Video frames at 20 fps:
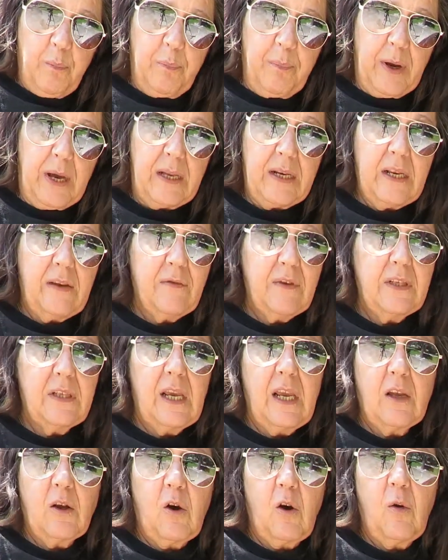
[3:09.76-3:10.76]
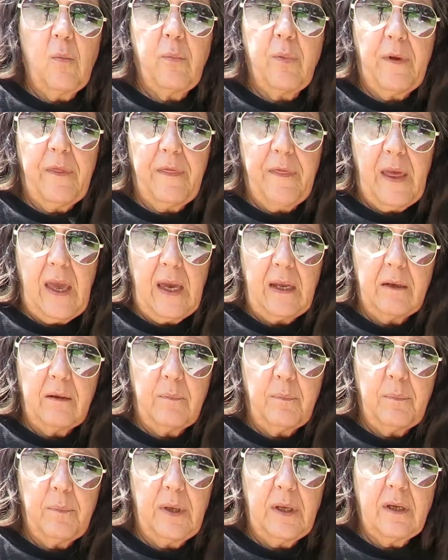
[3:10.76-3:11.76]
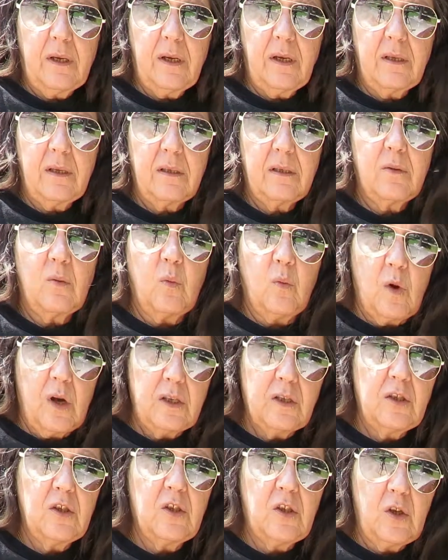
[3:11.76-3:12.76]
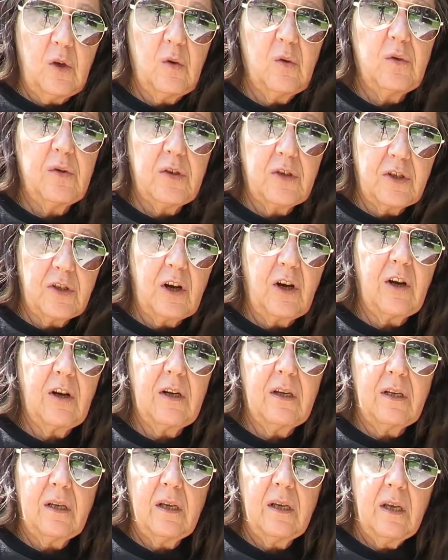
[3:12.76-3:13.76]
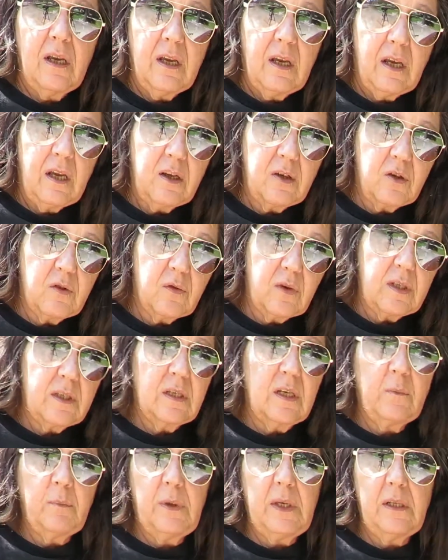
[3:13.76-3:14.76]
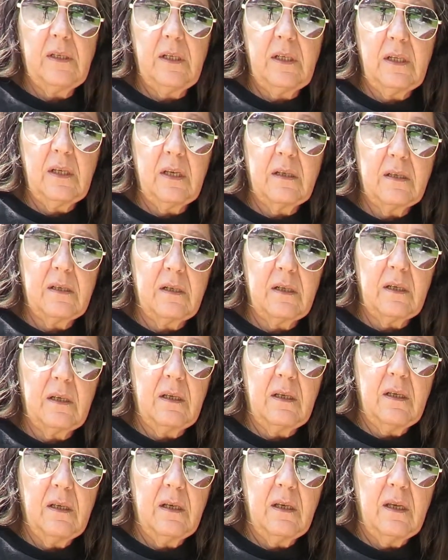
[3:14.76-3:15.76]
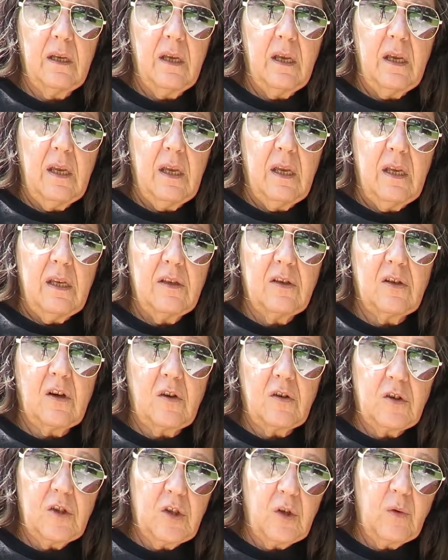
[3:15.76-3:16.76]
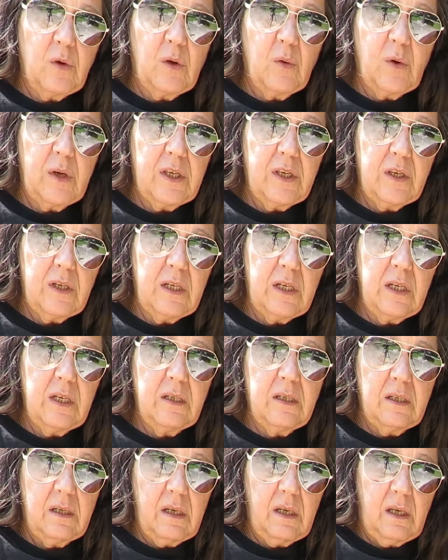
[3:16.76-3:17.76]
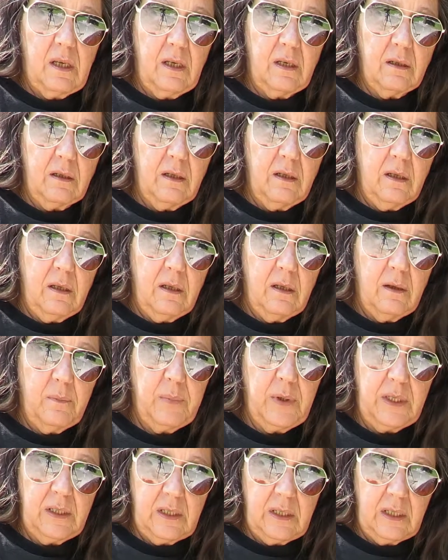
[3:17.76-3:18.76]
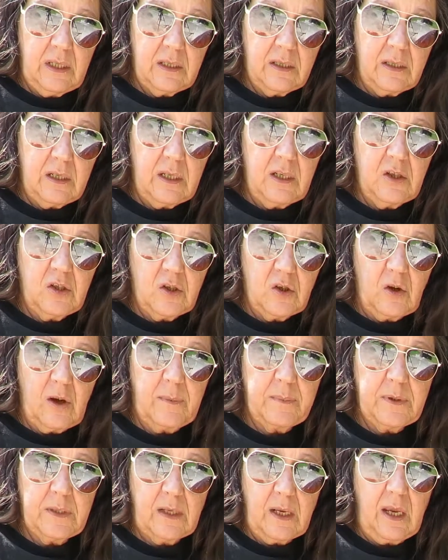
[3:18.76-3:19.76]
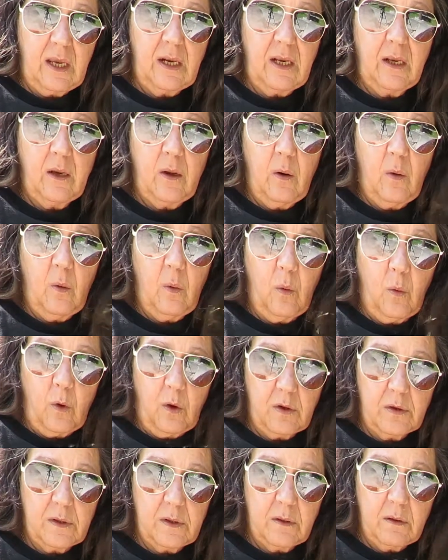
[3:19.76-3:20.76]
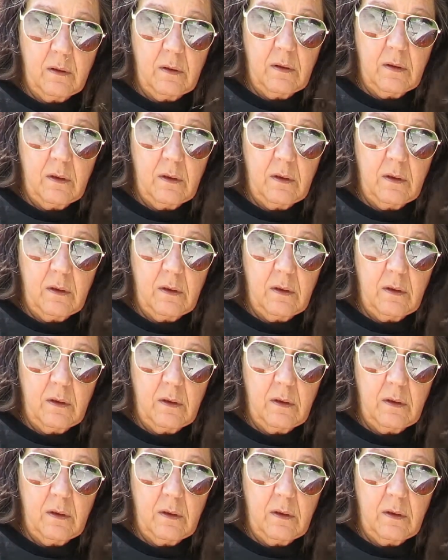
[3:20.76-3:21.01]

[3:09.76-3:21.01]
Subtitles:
But even take hope with that, because once you start addressing PTSD, start doing what you need to heal, PTSD stops getting worse,